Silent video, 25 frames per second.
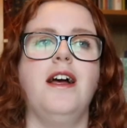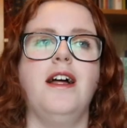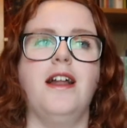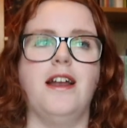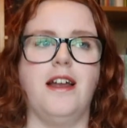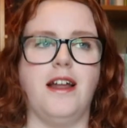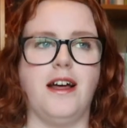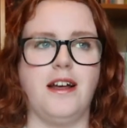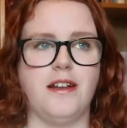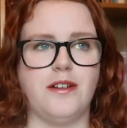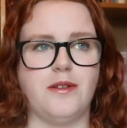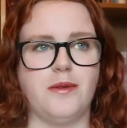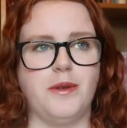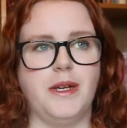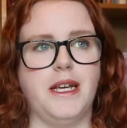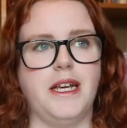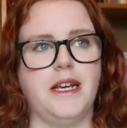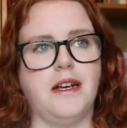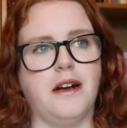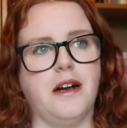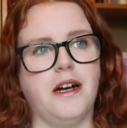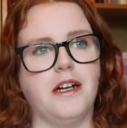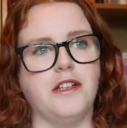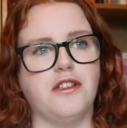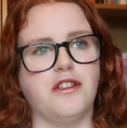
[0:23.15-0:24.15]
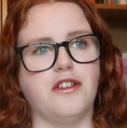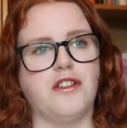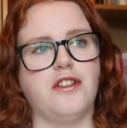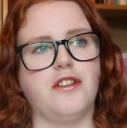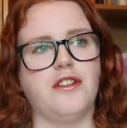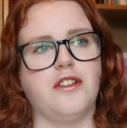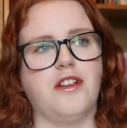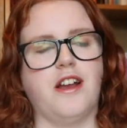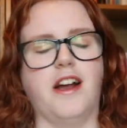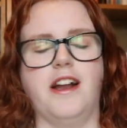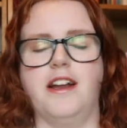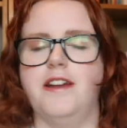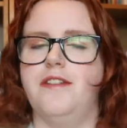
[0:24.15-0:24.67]
Last week I just
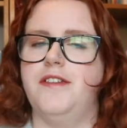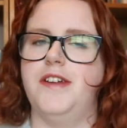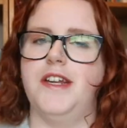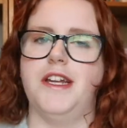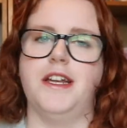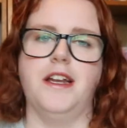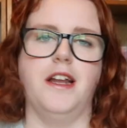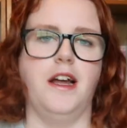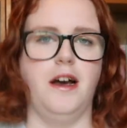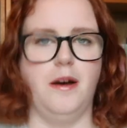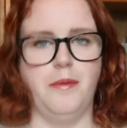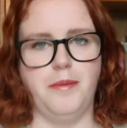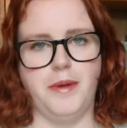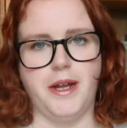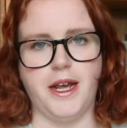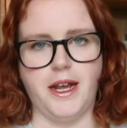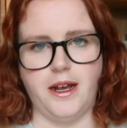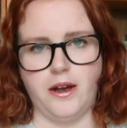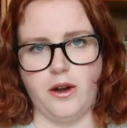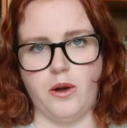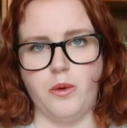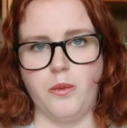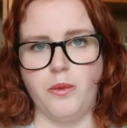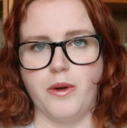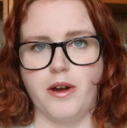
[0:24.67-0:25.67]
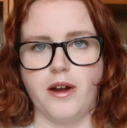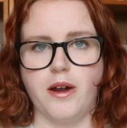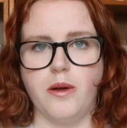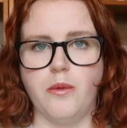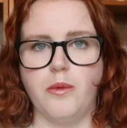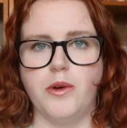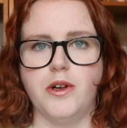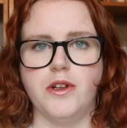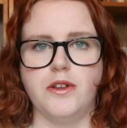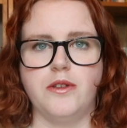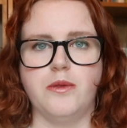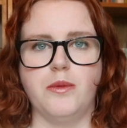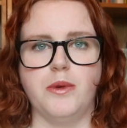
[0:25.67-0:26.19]
kind of did an update on where I
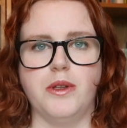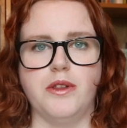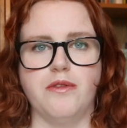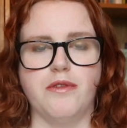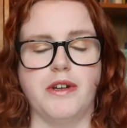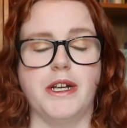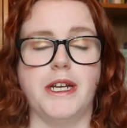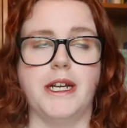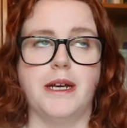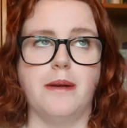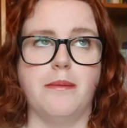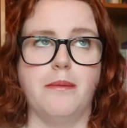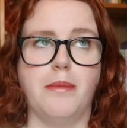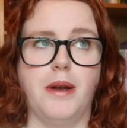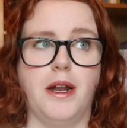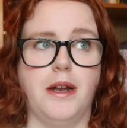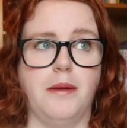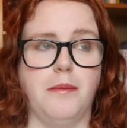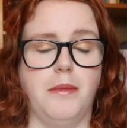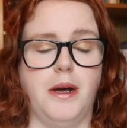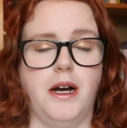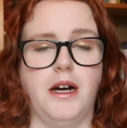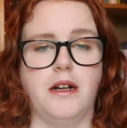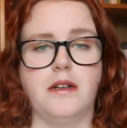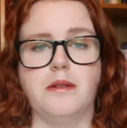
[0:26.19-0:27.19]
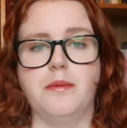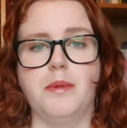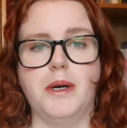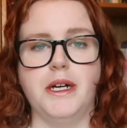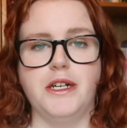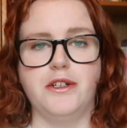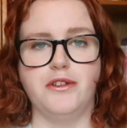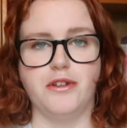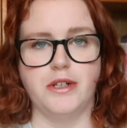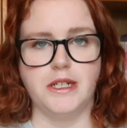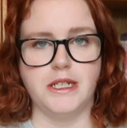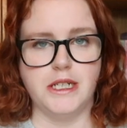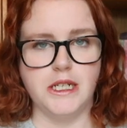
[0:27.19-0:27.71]
was with reading Blood Marked by
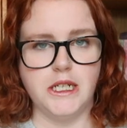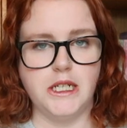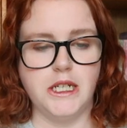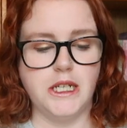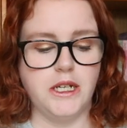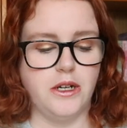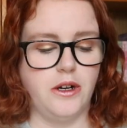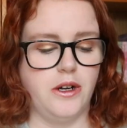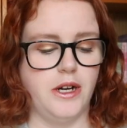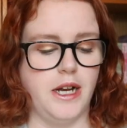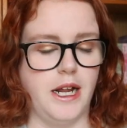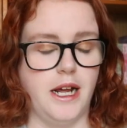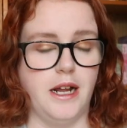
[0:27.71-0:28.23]
Tracy Deonn